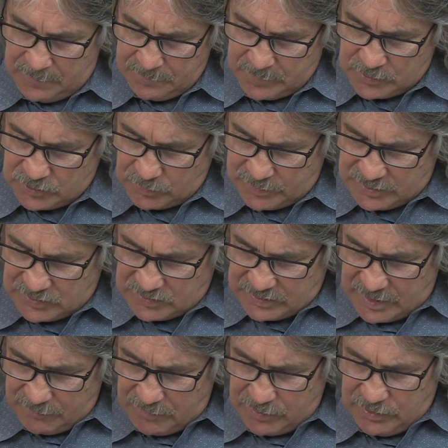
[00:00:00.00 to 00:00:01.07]
So in the
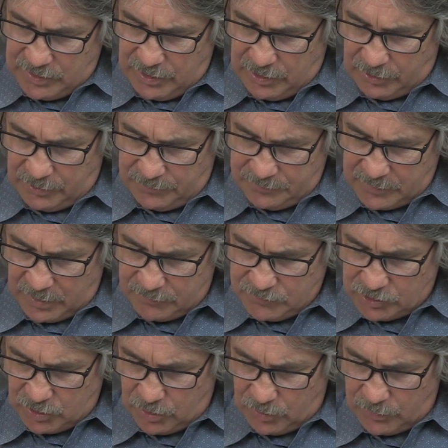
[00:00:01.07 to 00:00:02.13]
7th year of
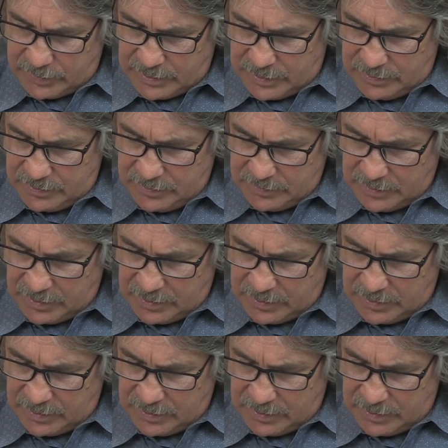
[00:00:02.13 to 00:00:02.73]
Jehoiada,